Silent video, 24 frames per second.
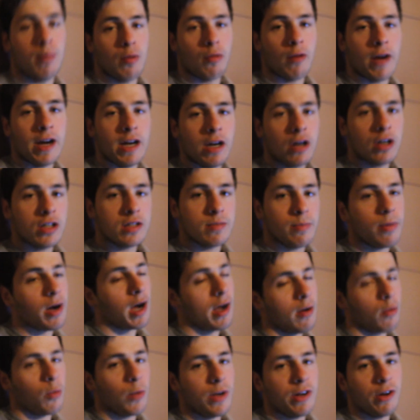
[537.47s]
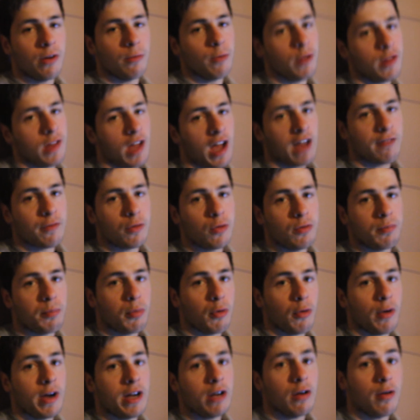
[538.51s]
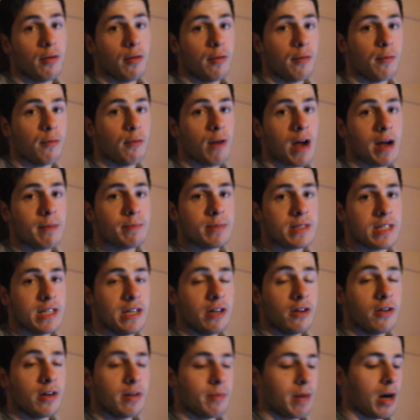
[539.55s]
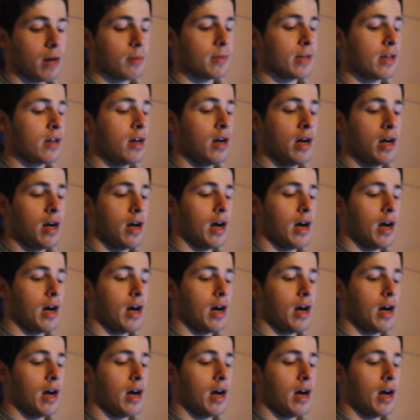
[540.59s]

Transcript: burritos, but we don't really have good burrito wraps here in Melbourne.